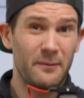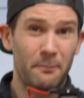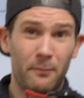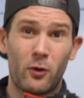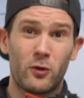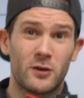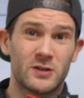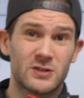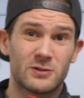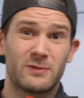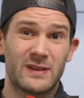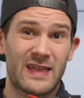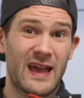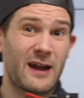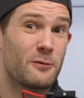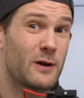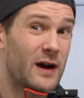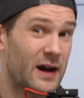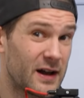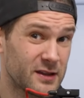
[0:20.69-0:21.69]
comports with
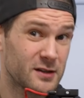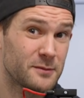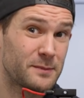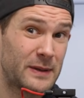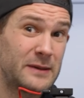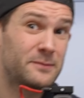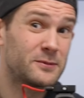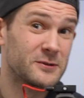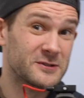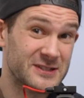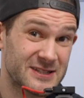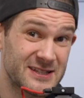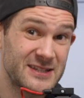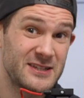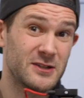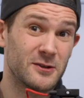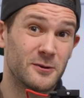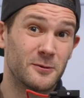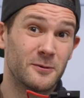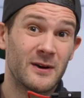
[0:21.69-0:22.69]
how other people
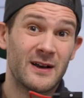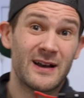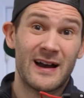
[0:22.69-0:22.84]
see you.